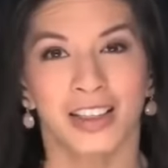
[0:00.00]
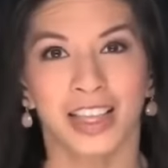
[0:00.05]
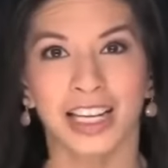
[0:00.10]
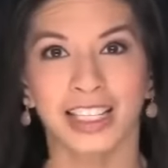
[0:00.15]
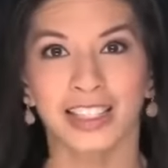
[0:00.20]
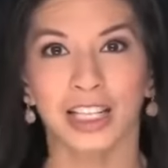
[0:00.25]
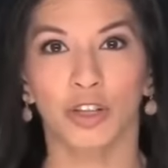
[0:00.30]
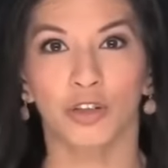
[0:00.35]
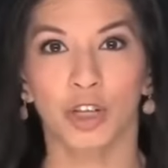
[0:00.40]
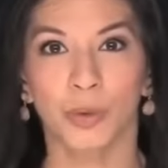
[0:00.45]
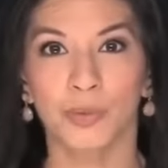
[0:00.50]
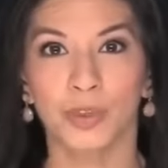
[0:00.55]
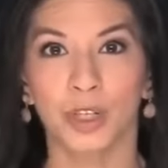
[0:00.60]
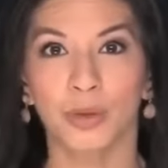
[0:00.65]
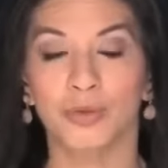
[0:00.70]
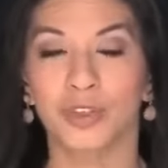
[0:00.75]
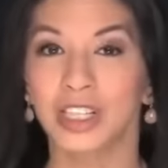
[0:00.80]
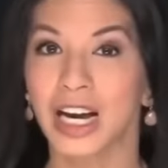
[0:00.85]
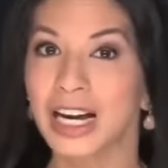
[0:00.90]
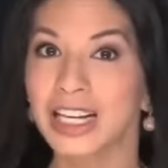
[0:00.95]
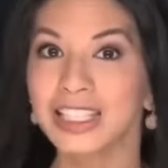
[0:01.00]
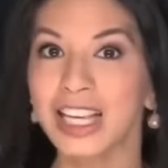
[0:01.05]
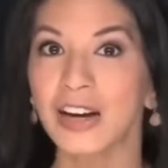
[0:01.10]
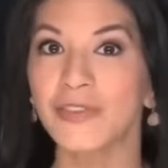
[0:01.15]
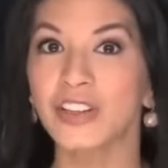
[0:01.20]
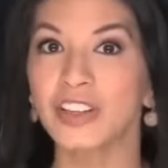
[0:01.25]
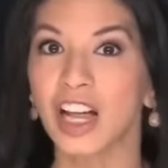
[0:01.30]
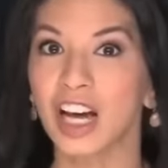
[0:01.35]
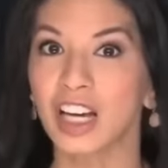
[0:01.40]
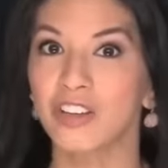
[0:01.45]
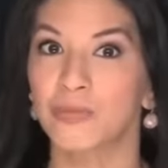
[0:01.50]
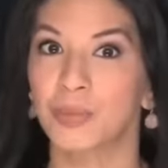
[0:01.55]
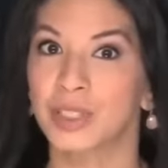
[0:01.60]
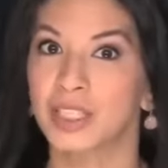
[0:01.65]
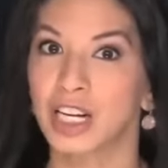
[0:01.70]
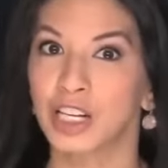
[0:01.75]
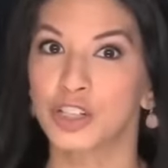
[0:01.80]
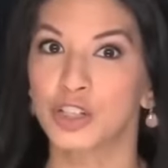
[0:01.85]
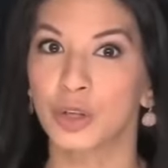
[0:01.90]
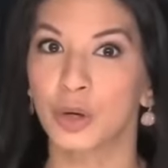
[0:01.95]
thinks that crypto does have a lot of
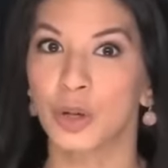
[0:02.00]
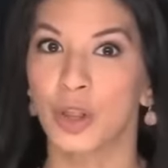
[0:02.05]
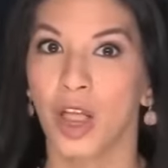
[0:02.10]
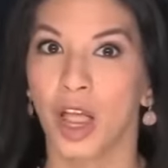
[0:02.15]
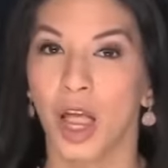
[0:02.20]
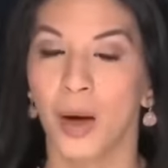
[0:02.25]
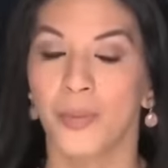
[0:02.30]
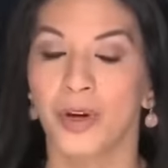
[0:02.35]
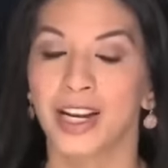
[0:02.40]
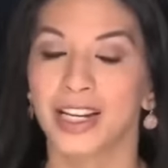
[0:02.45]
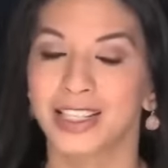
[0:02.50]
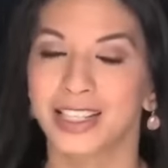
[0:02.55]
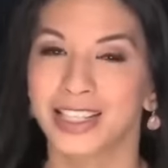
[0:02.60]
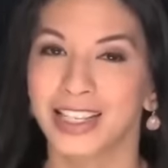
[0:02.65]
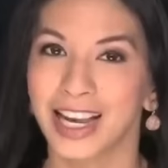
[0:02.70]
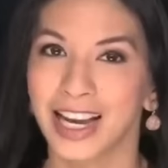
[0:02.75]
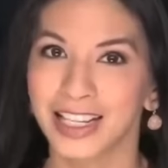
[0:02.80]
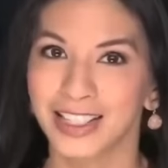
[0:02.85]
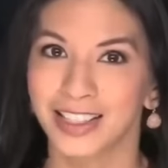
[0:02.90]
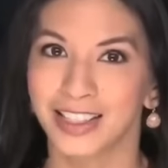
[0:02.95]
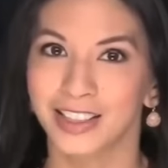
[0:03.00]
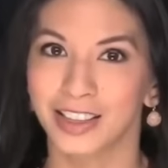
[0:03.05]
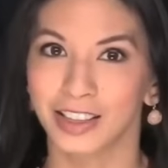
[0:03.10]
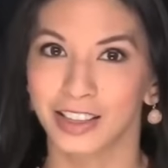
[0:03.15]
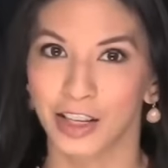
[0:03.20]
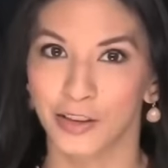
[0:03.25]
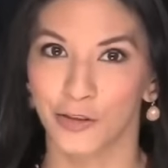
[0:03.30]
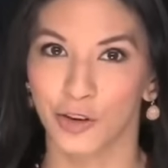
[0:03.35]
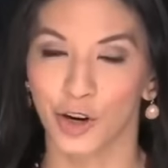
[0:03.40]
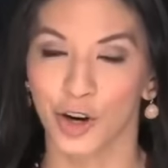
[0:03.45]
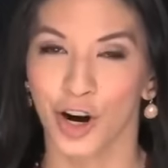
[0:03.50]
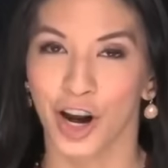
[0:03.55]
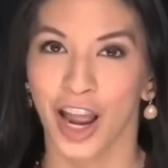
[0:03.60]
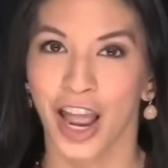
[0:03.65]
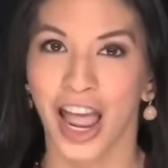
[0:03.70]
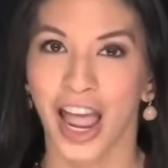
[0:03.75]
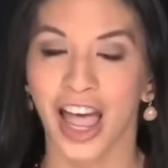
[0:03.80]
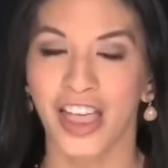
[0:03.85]
potential but has yet to deliver.